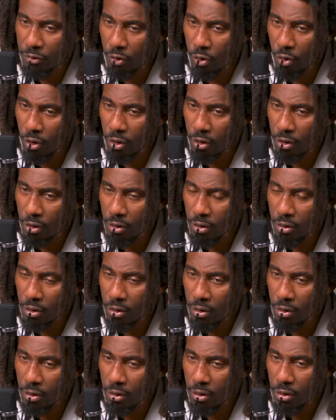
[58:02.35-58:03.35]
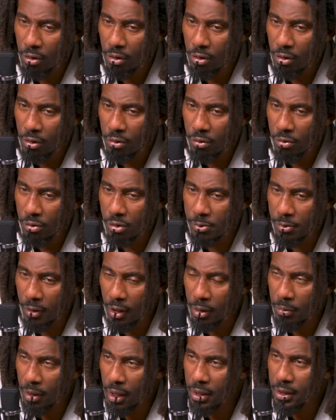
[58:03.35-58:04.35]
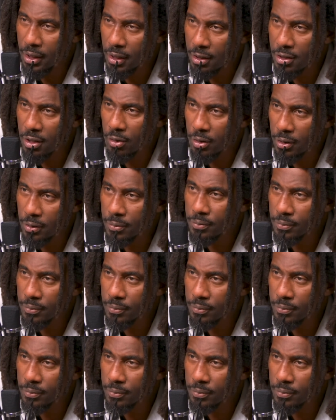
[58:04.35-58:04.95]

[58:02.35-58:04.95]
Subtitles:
for was probably Mike D'Antoni.